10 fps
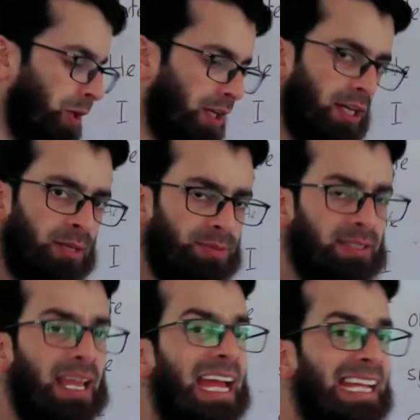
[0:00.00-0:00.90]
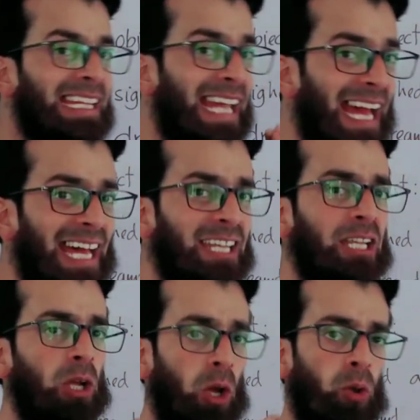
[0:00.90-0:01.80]
verbs
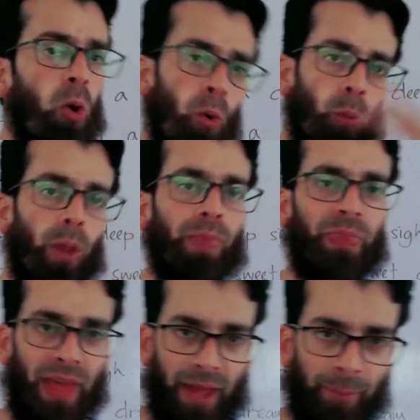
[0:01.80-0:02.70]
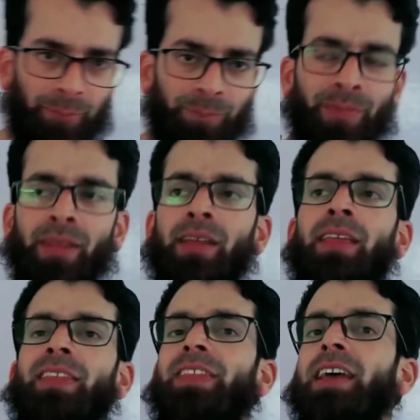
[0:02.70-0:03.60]
carry along with them
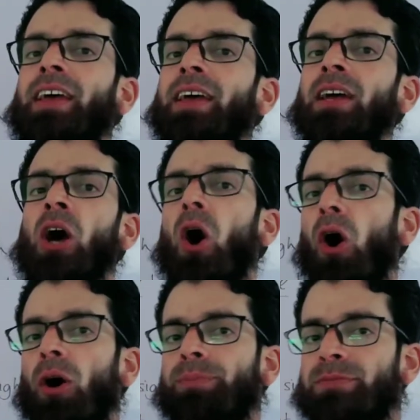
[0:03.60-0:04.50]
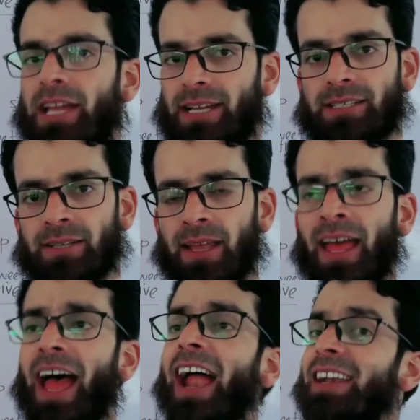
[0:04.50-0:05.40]
their object,
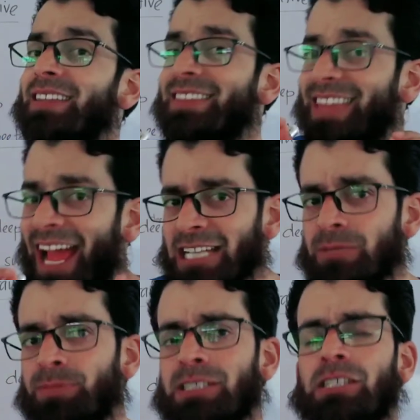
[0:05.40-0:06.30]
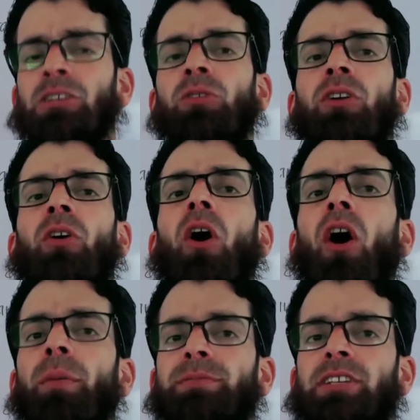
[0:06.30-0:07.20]
and that particular
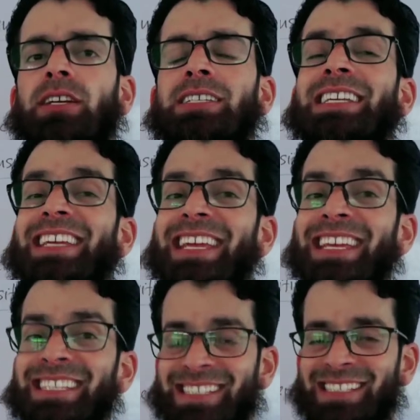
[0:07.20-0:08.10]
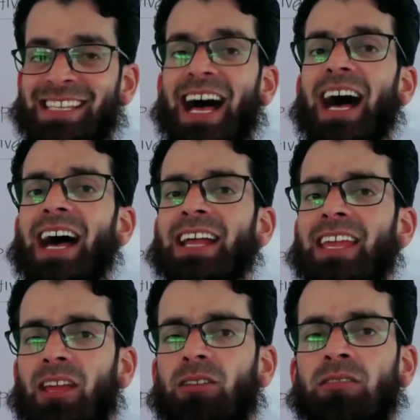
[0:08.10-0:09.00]
object is
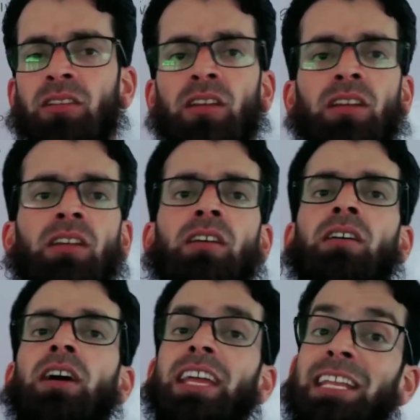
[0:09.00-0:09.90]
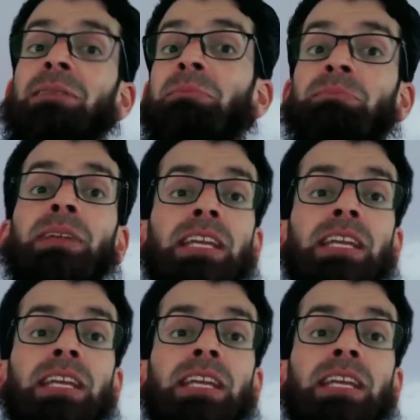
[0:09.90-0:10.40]
akin in